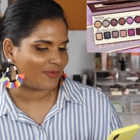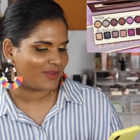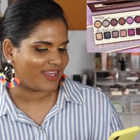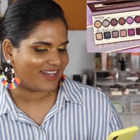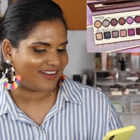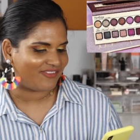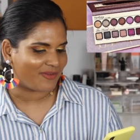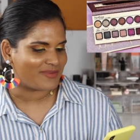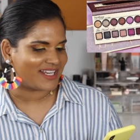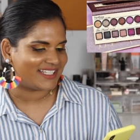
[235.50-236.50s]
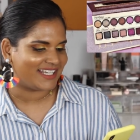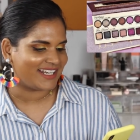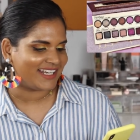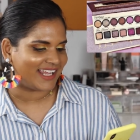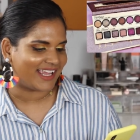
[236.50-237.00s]
formulated from
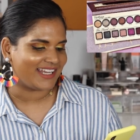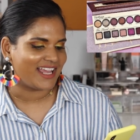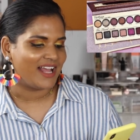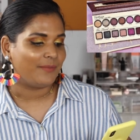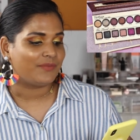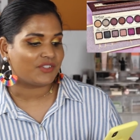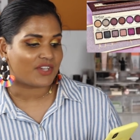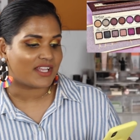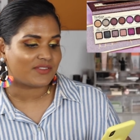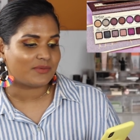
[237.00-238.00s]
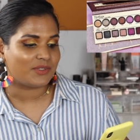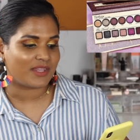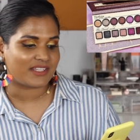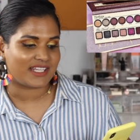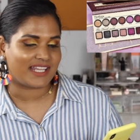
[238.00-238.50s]
1998. The shades from
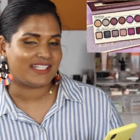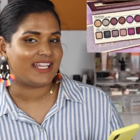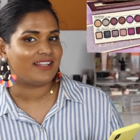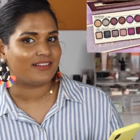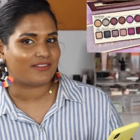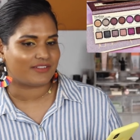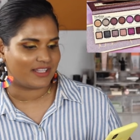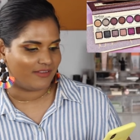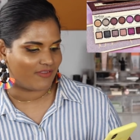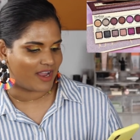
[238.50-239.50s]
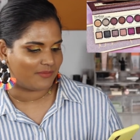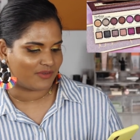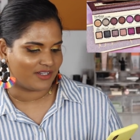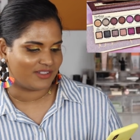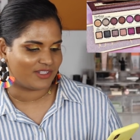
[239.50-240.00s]
2018 look really
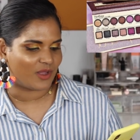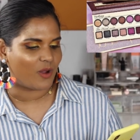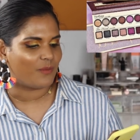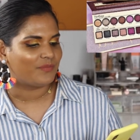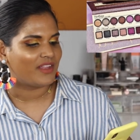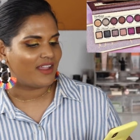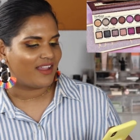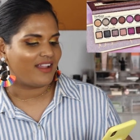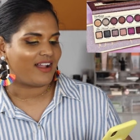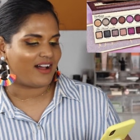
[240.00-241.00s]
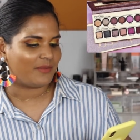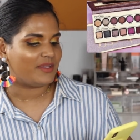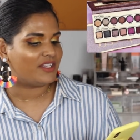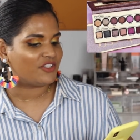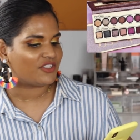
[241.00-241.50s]
vibrant, so I'll
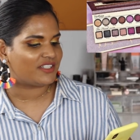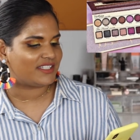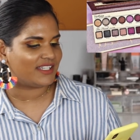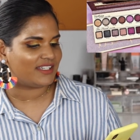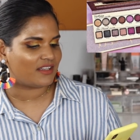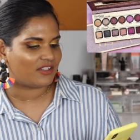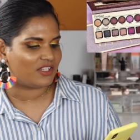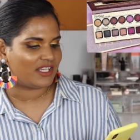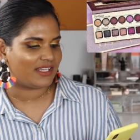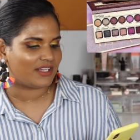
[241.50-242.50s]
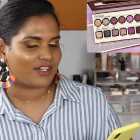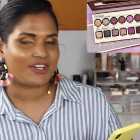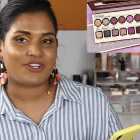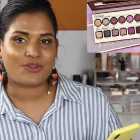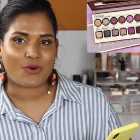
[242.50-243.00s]
be interested to
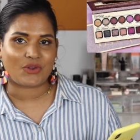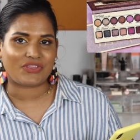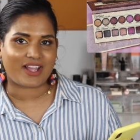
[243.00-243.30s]
hear your